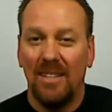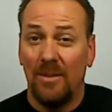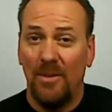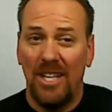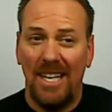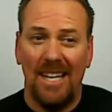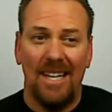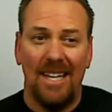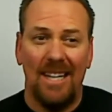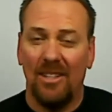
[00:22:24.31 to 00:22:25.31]
is free,
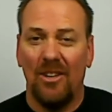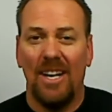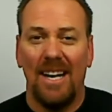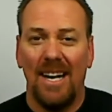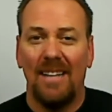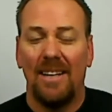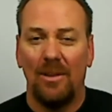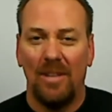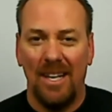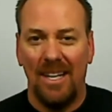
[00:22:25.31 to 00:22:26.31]
and it's a great guide
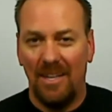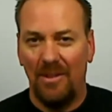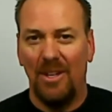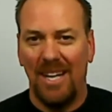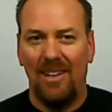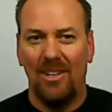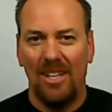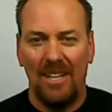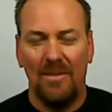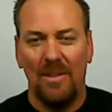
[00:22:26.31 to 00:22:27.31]
that'll kind of give you an
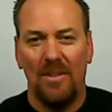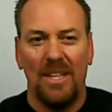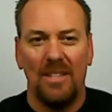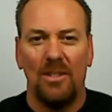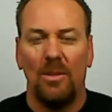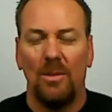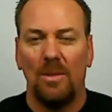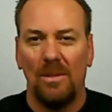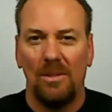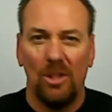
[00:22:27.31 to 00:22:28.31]
outline of the things you
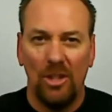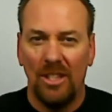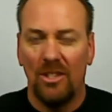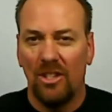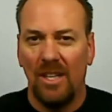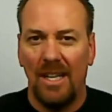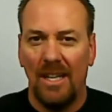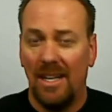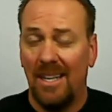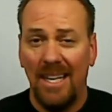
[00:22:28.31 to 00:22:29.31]
should and should not
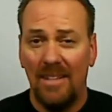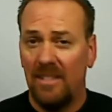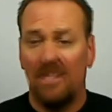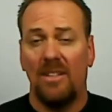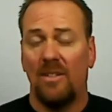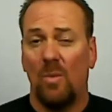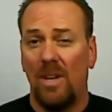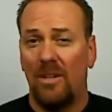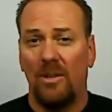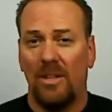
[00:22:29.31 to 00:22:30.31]
eat. And again, this is just
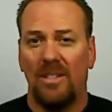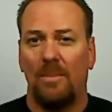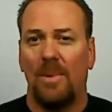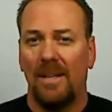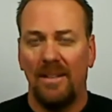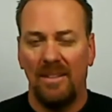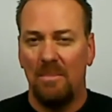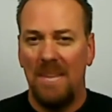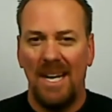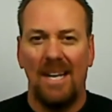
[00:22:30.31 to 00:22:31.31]
one nutrition plan. Doesn't
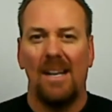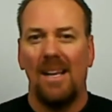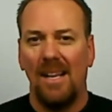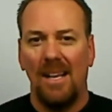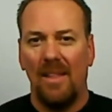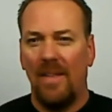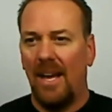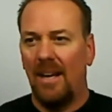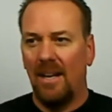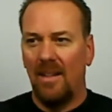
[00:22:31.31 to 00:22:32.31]
mean
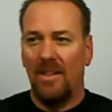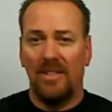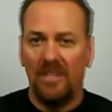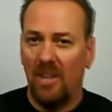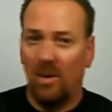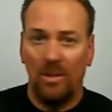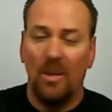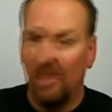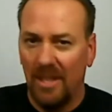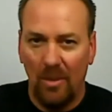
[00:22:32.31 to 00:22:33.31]
that this is the only
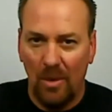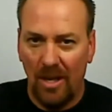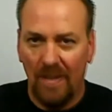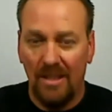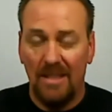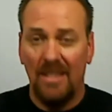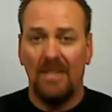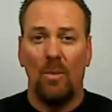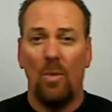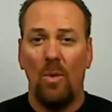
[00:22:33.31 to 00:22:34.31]
one that works. It's
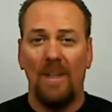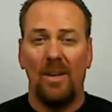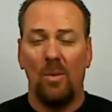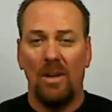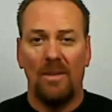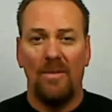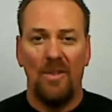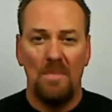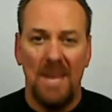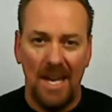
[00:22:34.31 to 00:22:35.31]
just one that worked
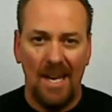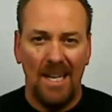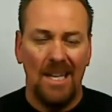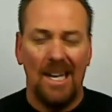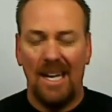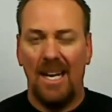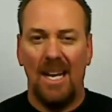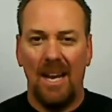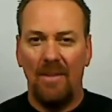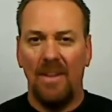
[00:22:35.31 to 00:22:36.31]
for me. And
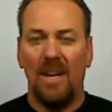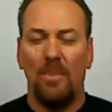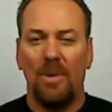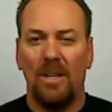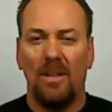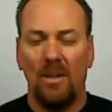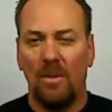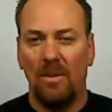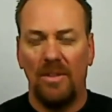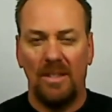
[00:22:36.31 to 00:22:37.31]
everything I put into
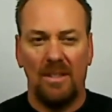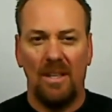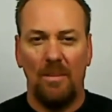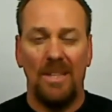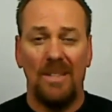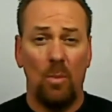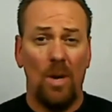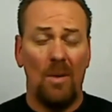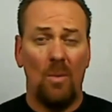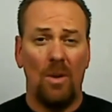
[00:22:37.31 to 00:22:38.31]
Global Fitness Club is
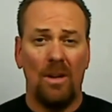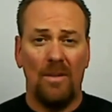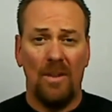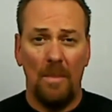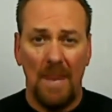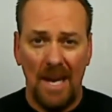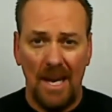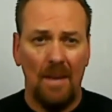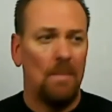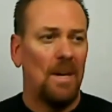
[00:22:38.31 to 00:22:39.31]
what worked for
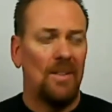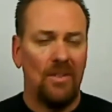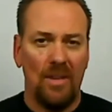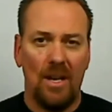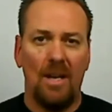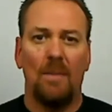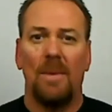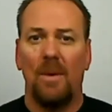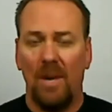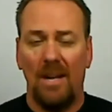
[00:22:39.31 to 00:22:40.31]
me, my son, and
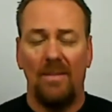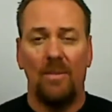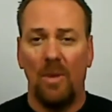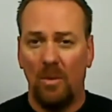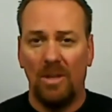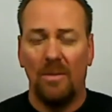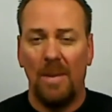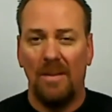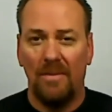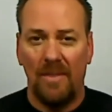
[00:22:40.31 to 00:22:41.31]
my wife. What works for
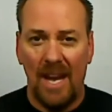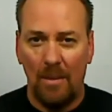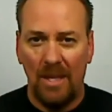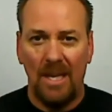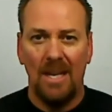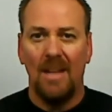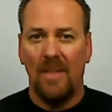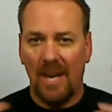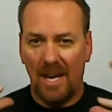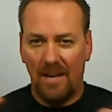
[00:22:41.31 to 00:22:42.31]
my family
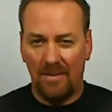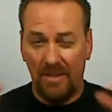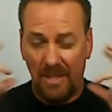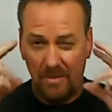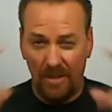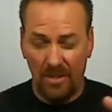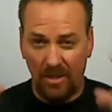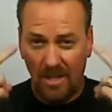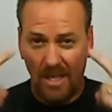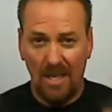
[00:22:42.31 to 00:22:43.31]
that I have seen
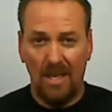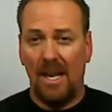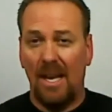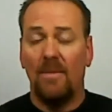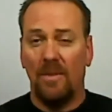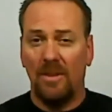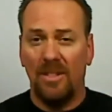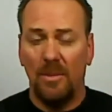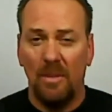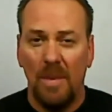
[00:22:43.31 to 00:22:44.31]
visually, and for
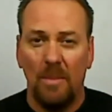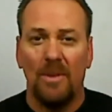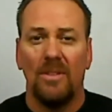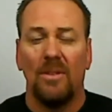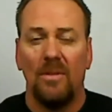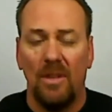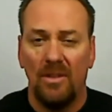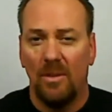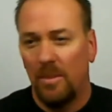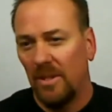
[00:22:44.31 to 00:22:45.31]
some of the members who have
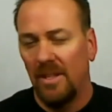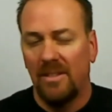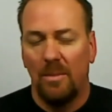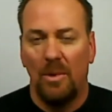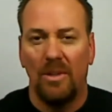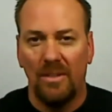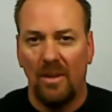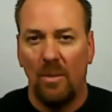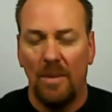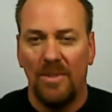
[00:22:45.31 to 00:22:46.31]
also put testimonials on the
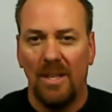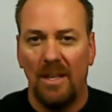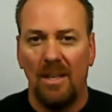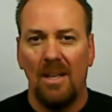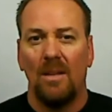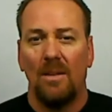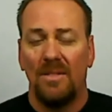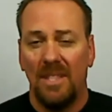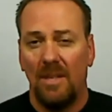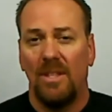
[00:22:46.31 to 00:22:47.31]
website who have
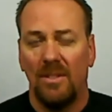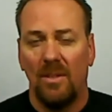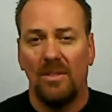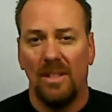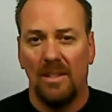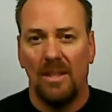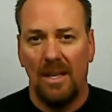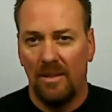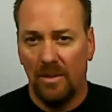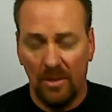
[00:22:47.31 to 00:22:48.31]
seen results
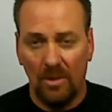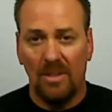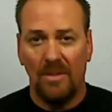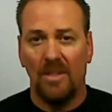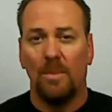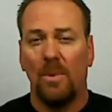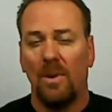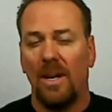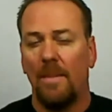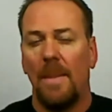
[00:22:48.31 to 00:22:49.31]
as a result of this
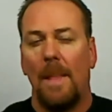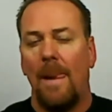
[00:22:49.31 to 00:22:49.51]
program.